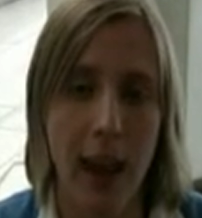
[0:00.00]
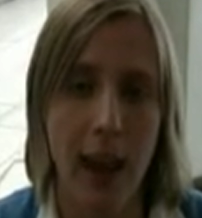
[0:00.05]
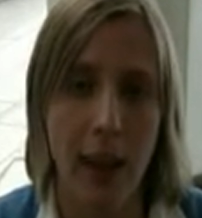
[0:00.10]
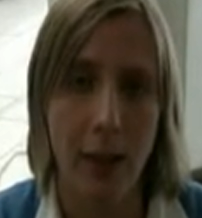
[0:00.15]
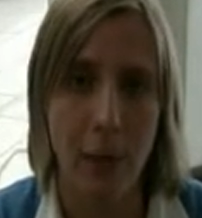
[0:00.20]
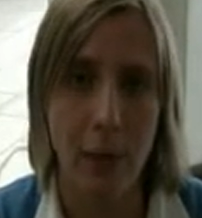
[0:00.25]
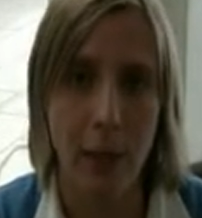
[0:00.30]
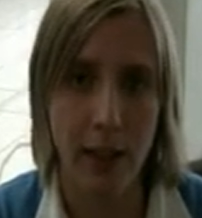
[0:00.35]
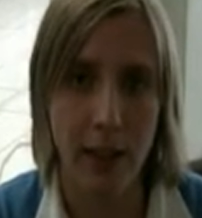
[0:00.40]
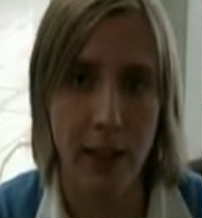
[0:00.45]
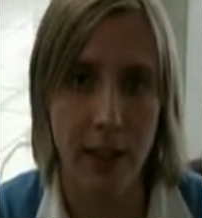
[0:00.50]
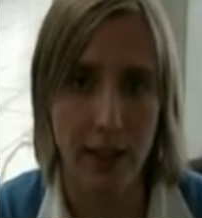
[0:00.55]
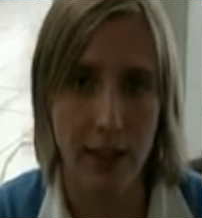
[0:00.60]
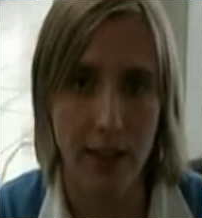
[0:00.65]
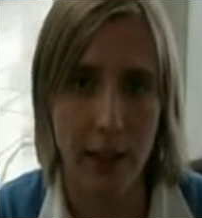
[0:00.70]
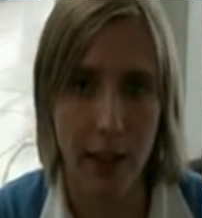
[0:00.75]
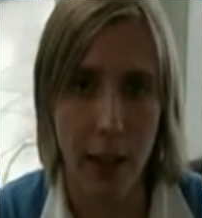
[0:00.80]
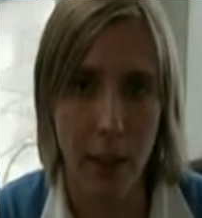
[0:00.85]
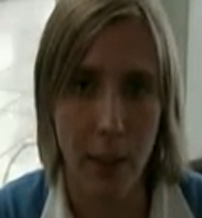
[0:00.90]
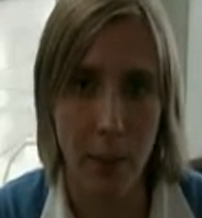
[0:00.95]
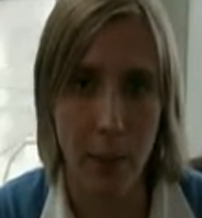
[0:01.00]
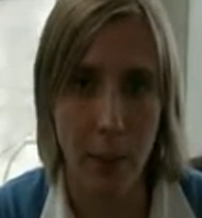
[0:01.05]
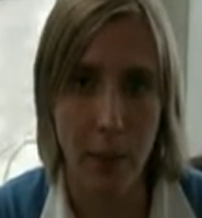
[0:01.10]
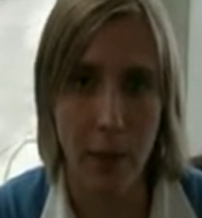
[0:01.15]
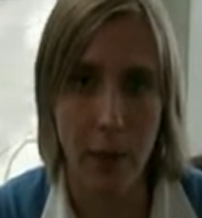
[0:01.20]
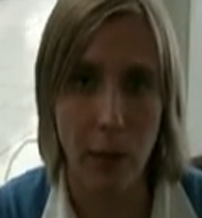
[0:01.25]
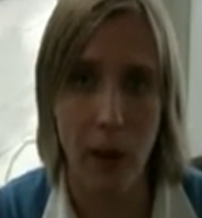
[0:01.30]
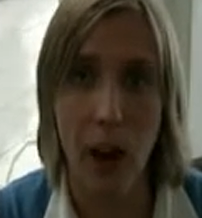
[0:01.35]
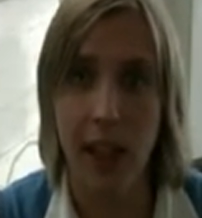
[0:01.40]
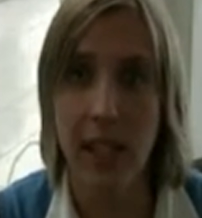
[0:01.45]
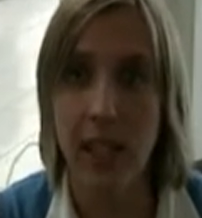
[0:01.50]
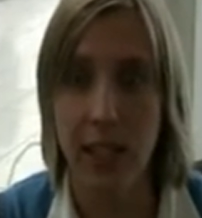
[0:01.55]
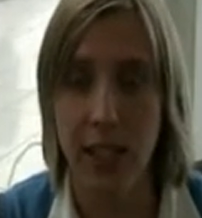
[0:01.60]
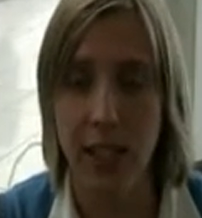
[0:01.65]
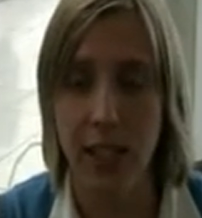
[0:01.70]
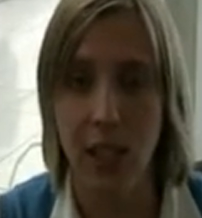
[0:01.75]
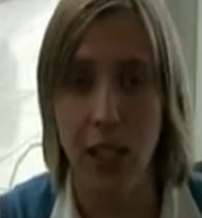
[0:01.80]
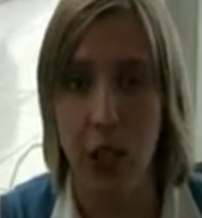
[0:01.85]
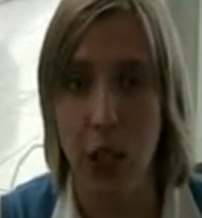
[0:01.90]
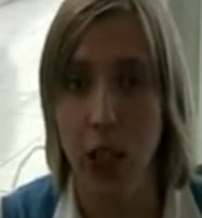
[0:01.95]
with some
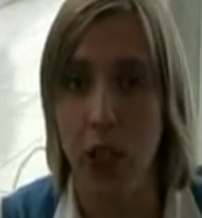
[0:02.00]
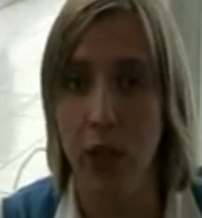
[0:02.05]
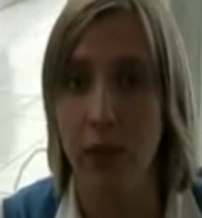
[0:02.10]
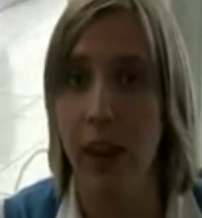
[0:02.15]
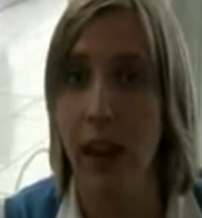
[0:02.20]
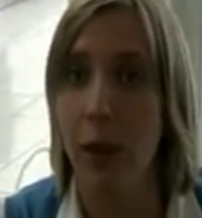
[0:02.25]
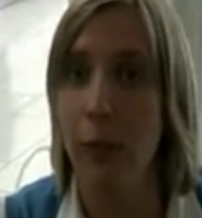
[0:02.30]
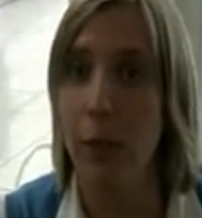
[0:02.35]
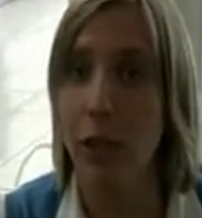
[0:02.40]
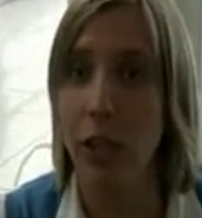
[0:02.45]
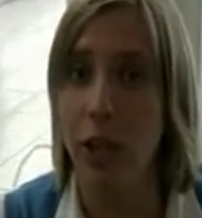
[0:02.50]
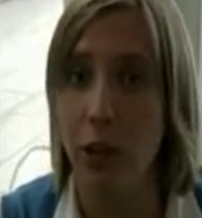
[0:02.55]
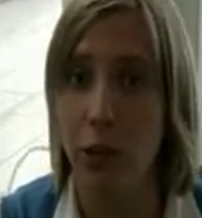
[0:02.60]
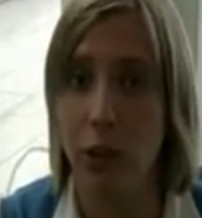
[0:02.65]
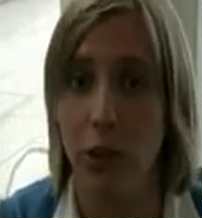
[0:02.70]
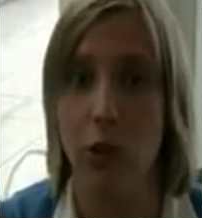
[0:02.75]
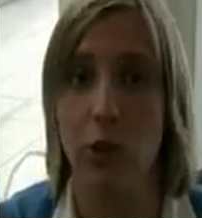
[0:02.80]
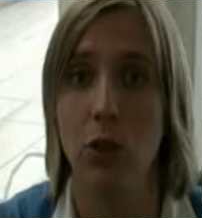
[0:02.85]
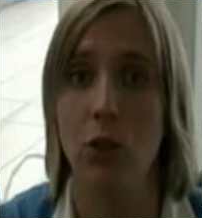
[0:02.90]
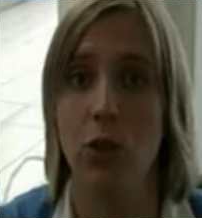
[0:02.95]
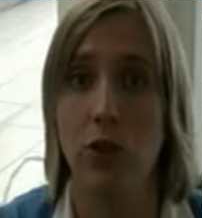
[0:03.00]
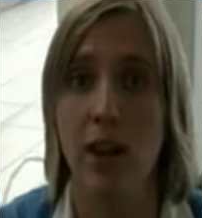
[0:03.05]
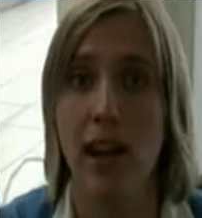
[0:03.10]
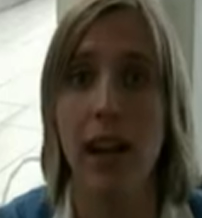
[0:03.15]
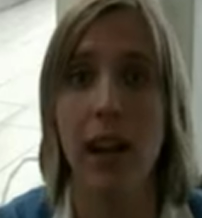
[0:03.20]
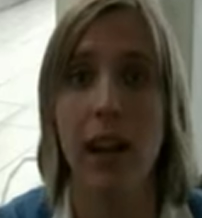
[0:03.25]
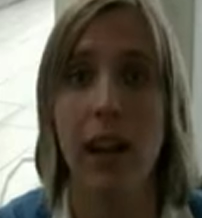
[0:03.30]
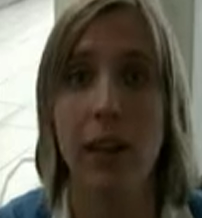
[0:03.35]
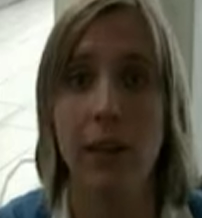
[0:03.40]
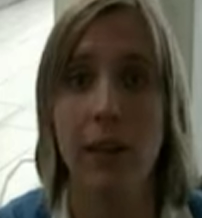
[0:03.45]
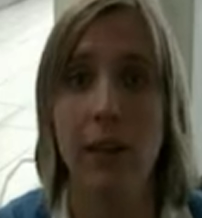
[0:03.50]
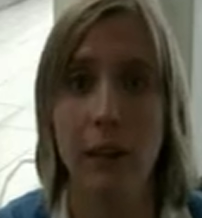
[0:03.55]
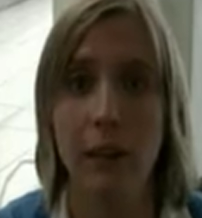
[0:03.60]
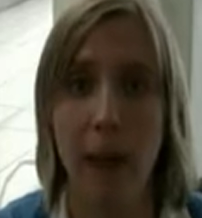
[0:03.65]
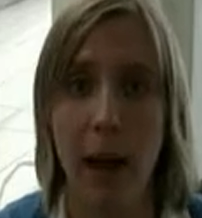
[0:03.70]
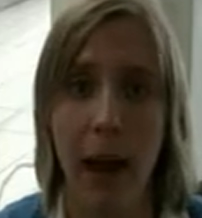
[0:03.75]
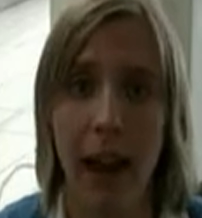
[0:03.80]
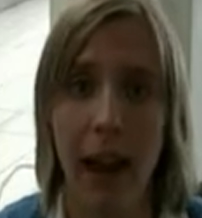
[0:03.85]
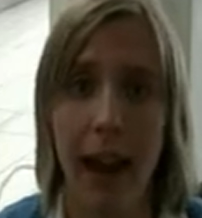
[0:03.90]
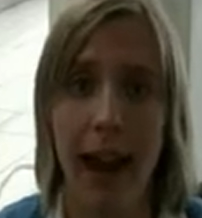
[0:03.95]
writers to develop a new story for
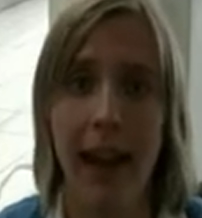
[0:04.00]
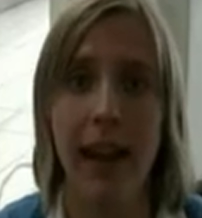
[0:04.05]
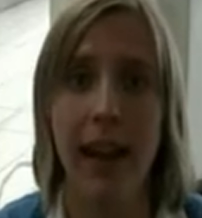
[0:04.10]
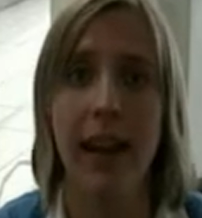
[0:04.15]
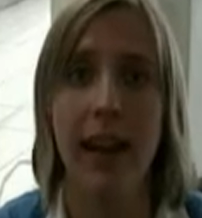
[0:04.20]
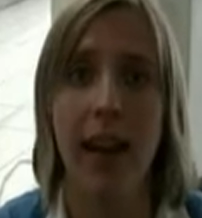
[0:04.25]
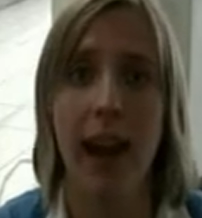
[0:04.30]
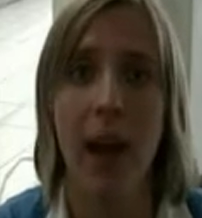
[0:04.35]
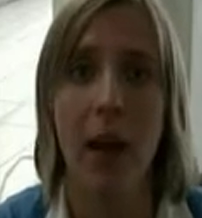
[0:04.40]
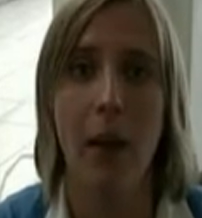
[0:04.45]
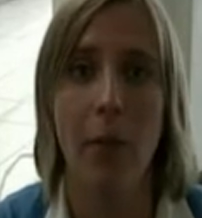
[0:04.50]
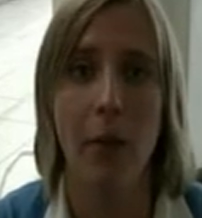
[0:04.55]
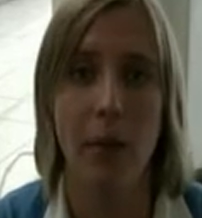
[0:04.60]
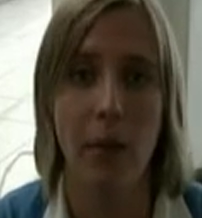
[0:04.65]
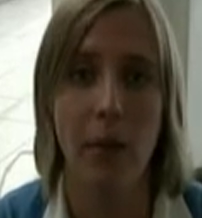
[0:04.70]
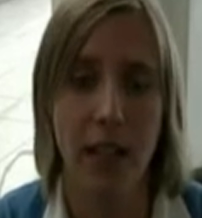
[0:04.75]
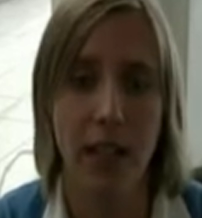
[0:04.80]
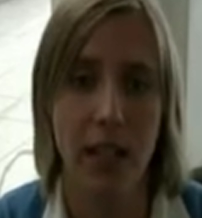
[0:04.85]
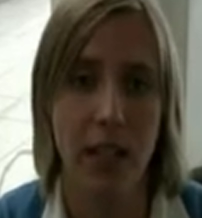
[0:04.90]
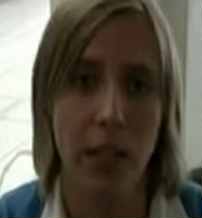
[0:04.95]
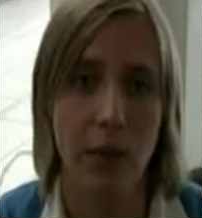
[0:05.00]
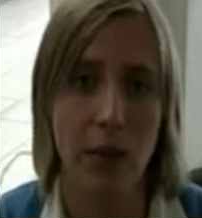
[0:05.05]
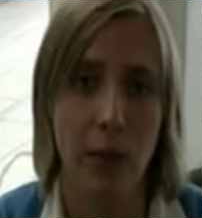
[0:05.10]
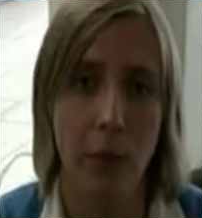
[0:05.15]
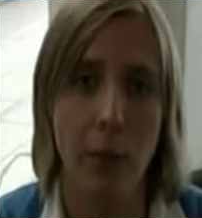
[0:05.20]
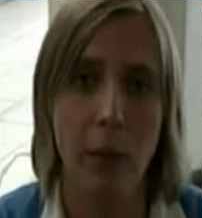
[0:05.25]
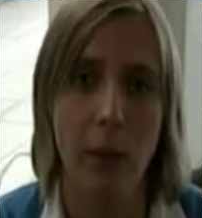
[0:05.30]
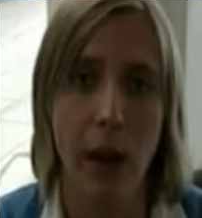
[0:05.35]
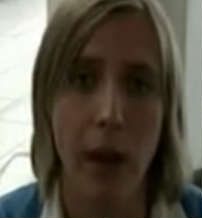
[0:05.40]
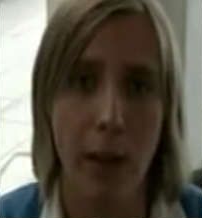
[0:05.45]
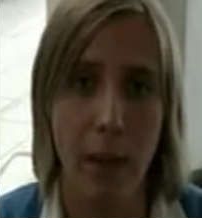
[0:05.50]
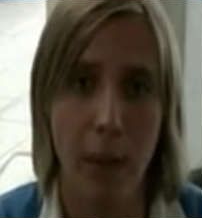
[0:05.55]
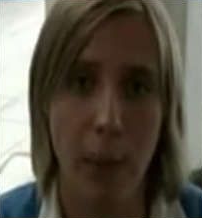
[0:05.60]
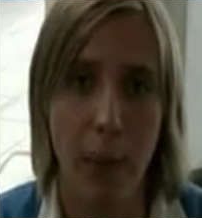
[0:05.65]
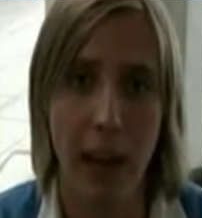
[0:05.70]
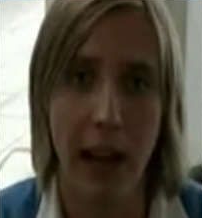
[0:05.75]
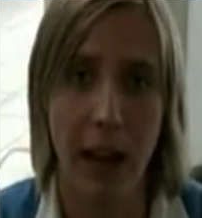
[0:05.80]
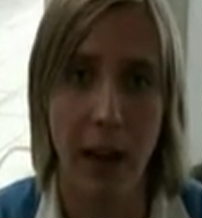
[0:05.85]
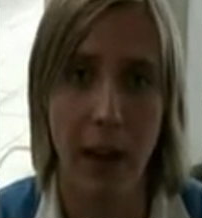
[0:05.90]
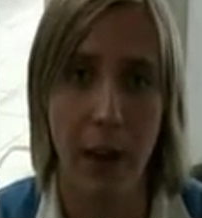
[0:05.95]
ballet, but writers from the
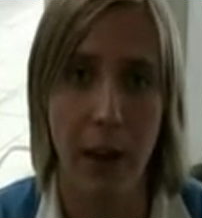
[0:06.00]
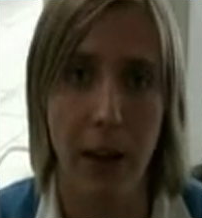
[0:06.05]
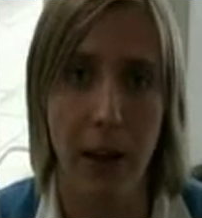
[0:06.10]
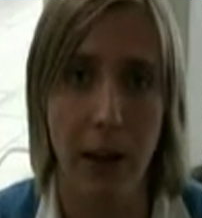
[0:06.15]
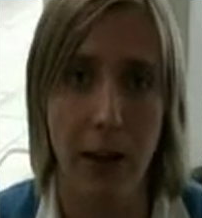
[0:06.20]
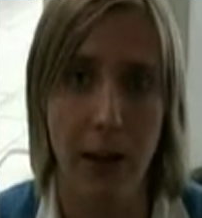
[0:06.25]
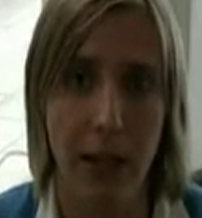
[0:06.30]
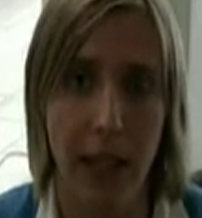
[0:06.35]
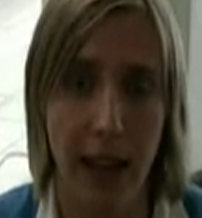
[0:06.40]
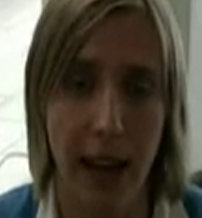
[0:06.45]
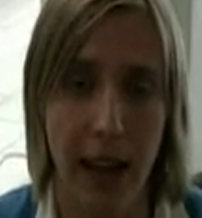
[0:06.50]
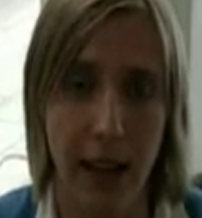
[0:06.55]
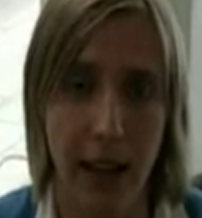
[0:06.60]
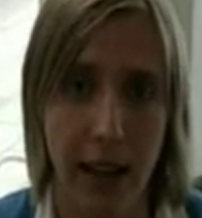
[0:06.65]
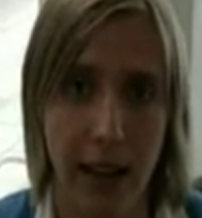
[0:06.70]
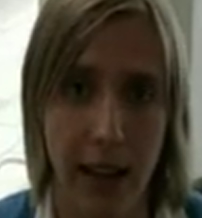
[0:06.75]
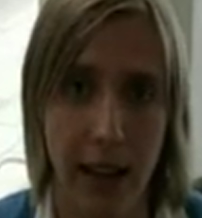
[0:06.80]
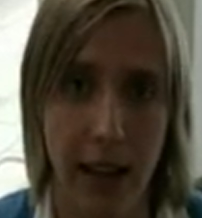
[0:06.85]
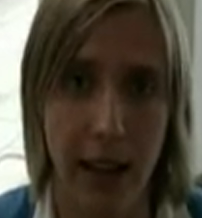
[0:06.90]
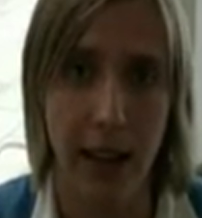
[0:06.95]
black and minority ethnic